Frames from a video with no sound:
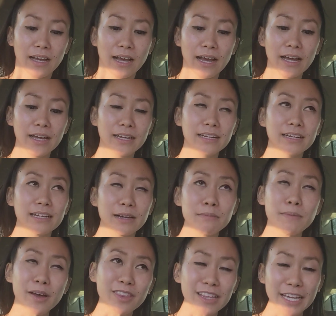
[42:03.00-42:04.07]
And a
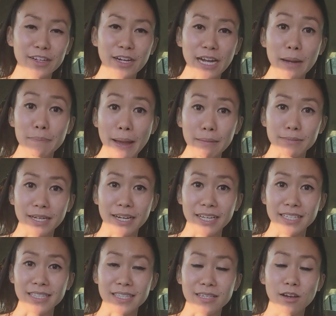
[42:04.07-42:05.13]
month later, I got
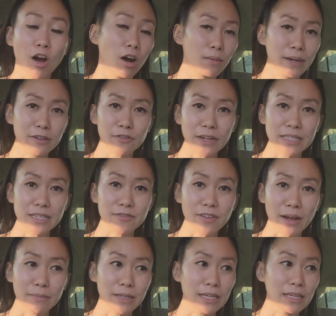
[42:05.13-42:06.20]
baptized. All my friends and
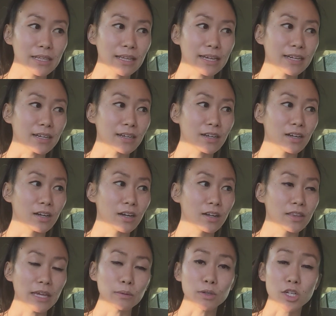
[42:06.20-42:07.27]
family, like,
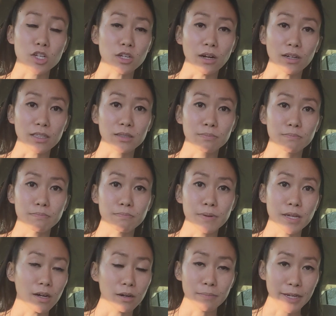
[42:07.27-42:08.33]
they were shocked
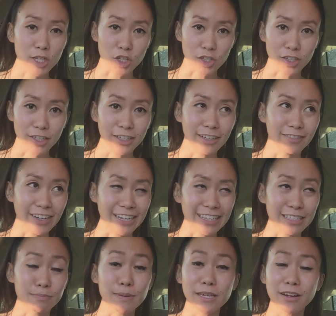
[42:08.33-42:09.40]
beyond measure, right?
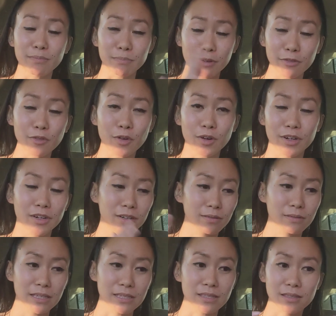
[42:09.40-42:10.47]
Because before
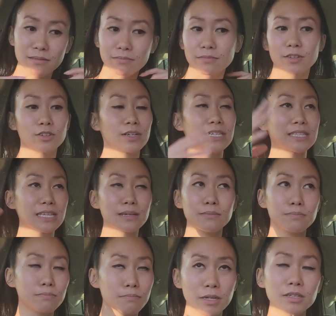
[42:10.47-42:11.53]
this crazy
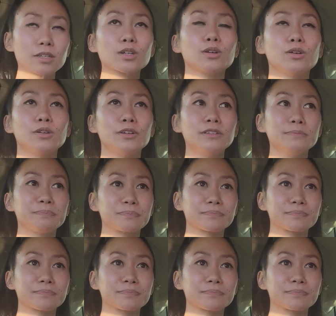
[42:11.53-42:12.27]
miracle,